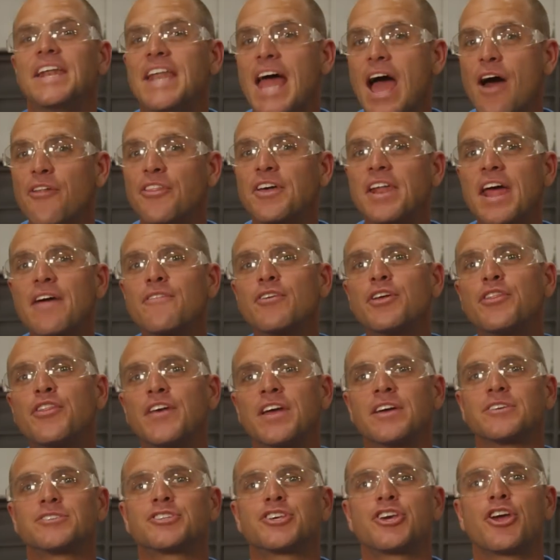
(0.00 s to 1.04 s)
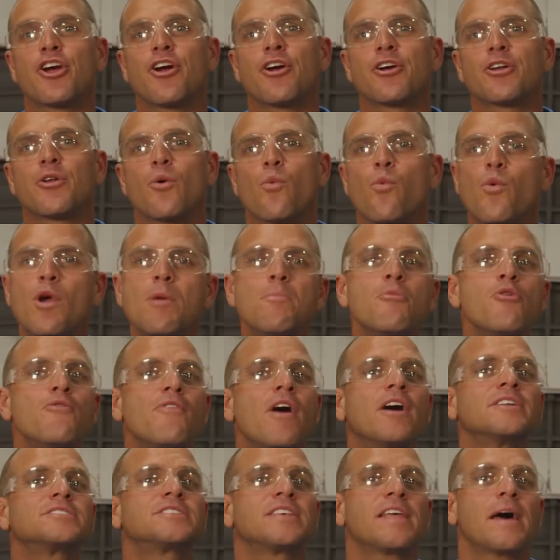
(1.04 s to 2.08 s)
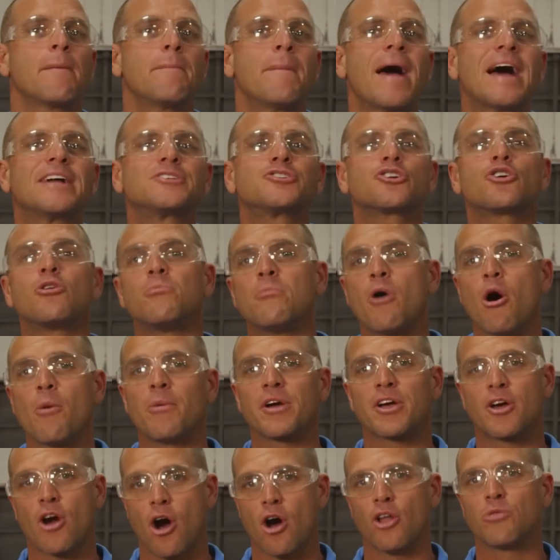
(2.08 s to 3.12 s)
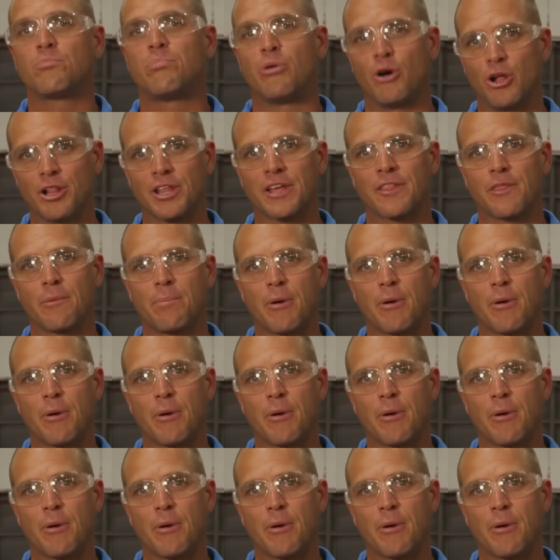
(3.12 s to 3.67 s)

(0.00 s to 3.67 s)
Now that everything is cured, we move on to that magical moment called pulling the